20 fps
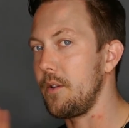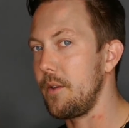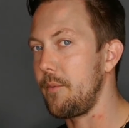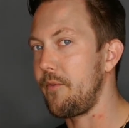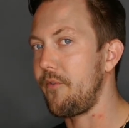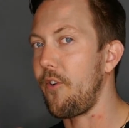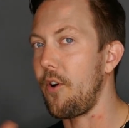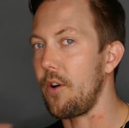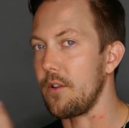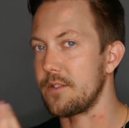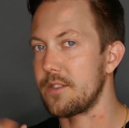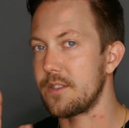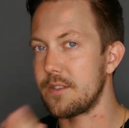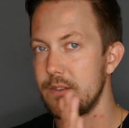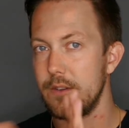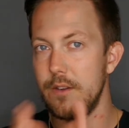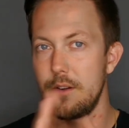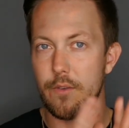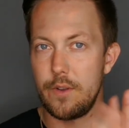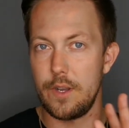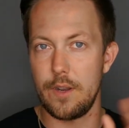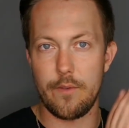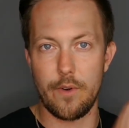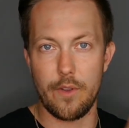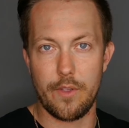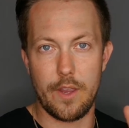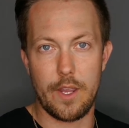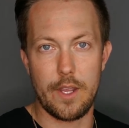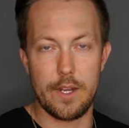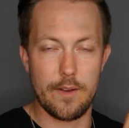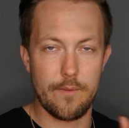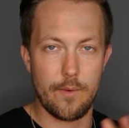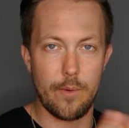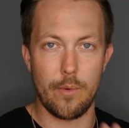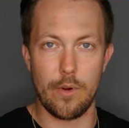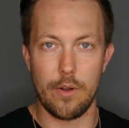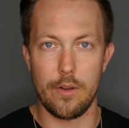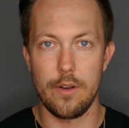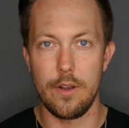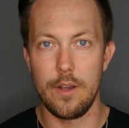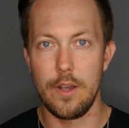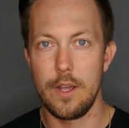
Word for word: the faults on everything and everyone.